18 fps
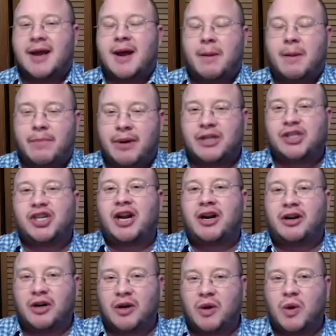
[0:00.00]
But
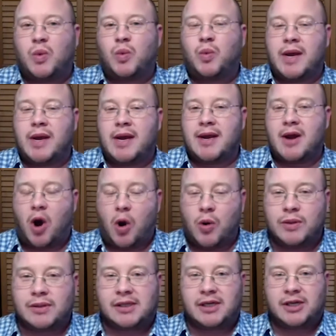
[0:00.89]
generally, we
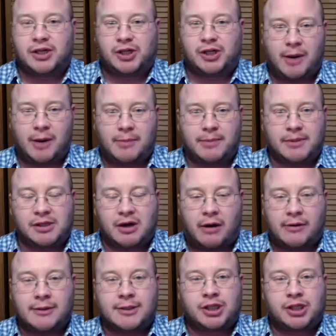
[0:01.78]
host large